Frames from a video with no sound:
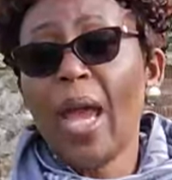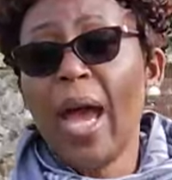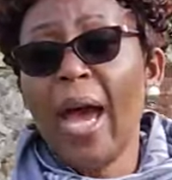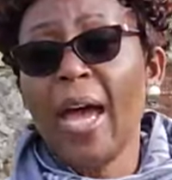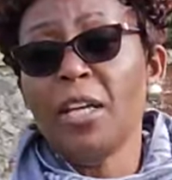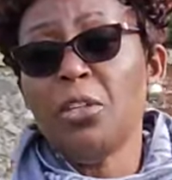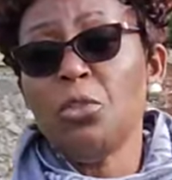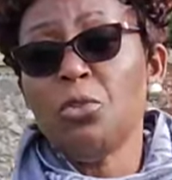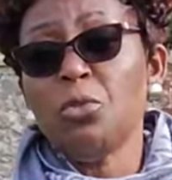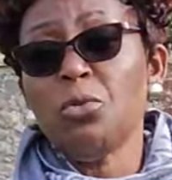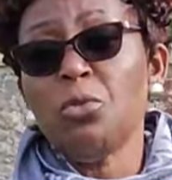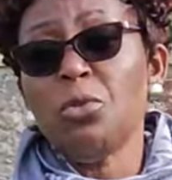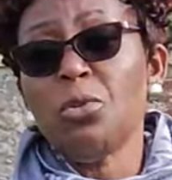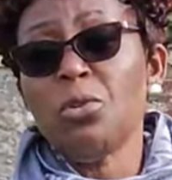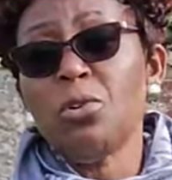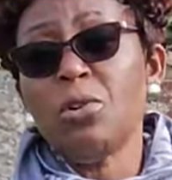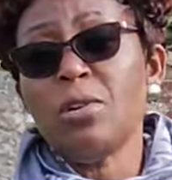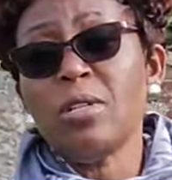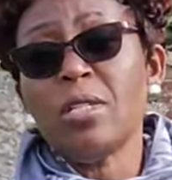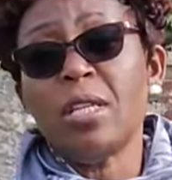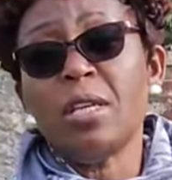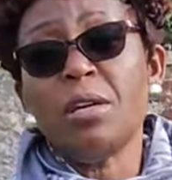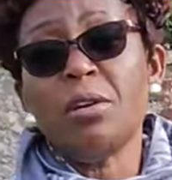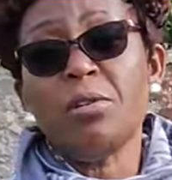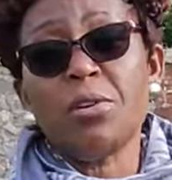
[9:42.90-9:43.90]
I do
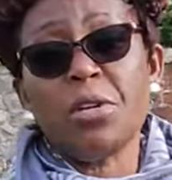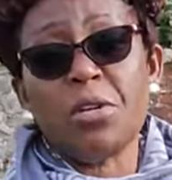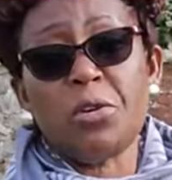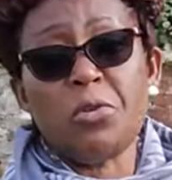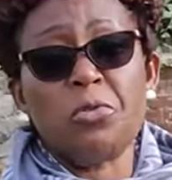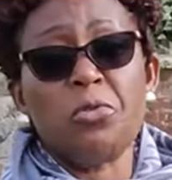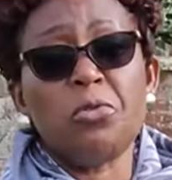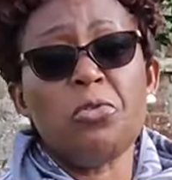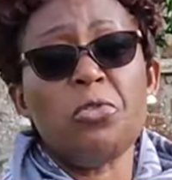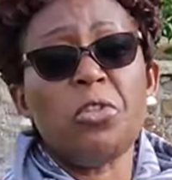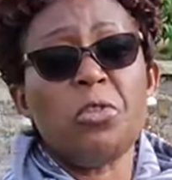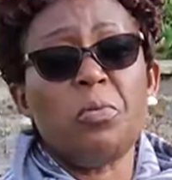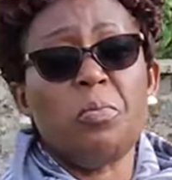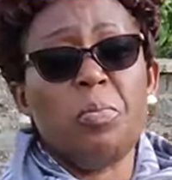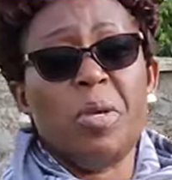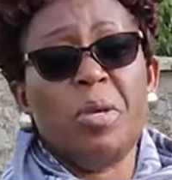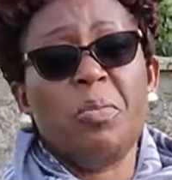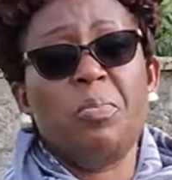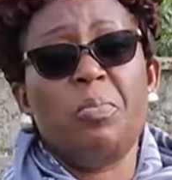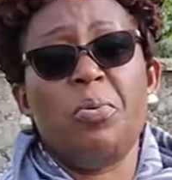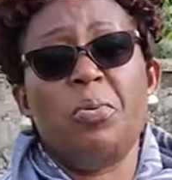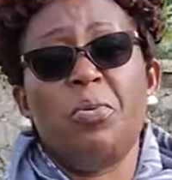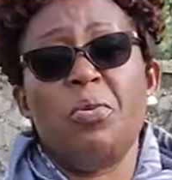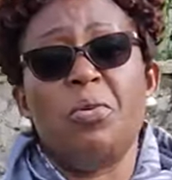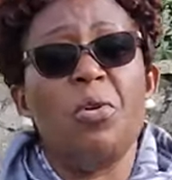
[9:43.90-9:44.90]
not recruit
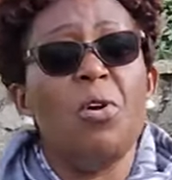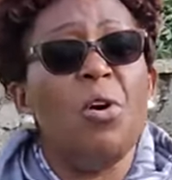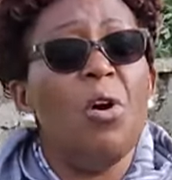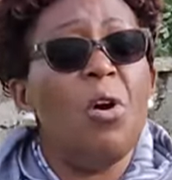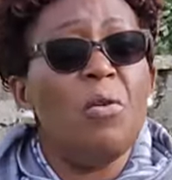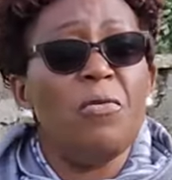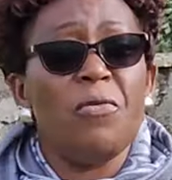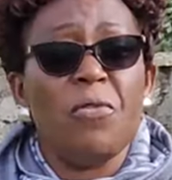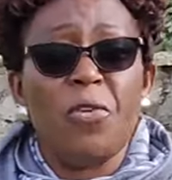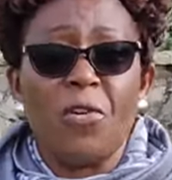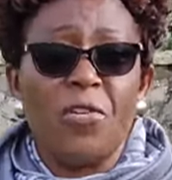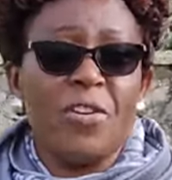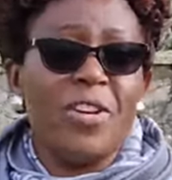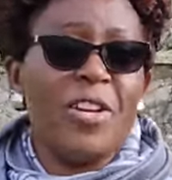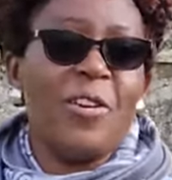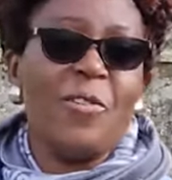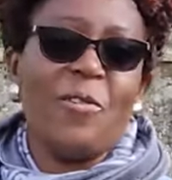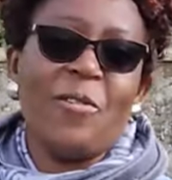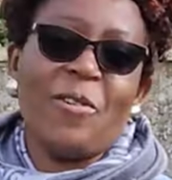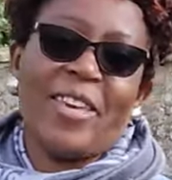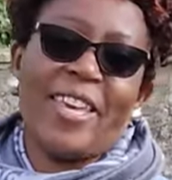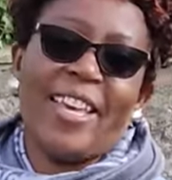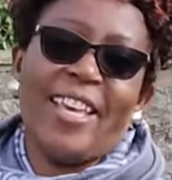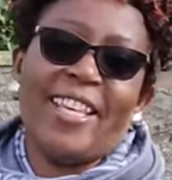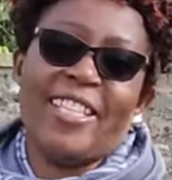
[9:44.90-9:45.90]
people for
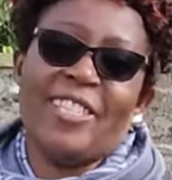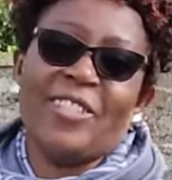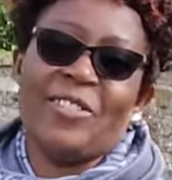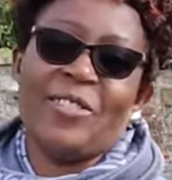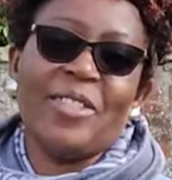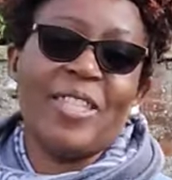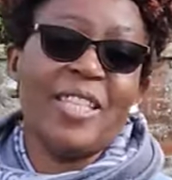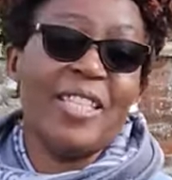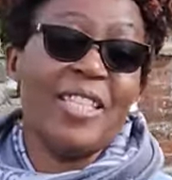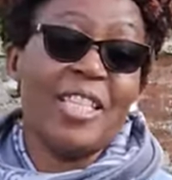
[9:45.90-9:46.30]
relocation.